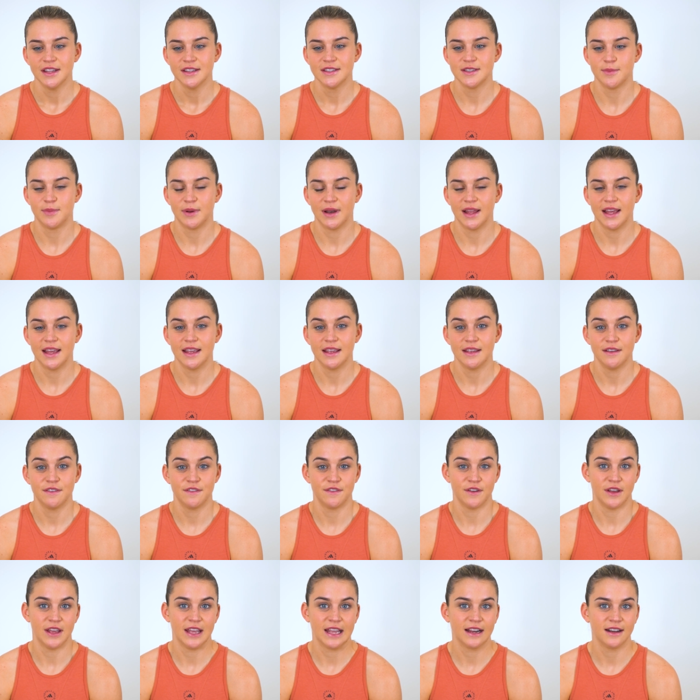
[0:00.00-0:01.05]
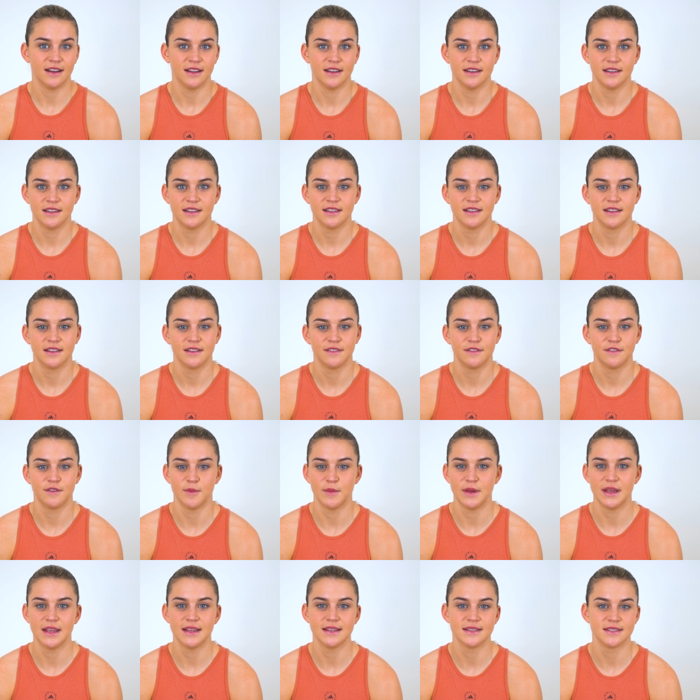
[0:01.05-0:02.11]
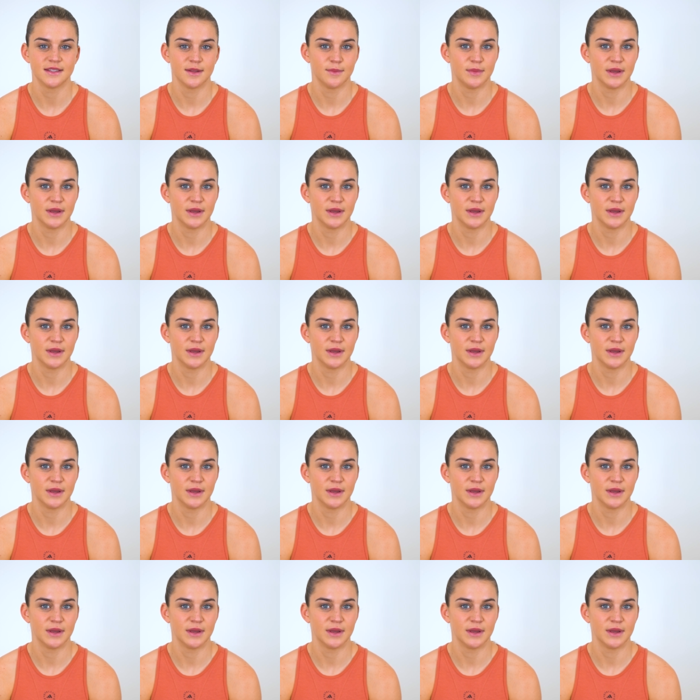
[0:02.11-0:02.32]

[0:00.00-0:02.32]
to play for England for me is the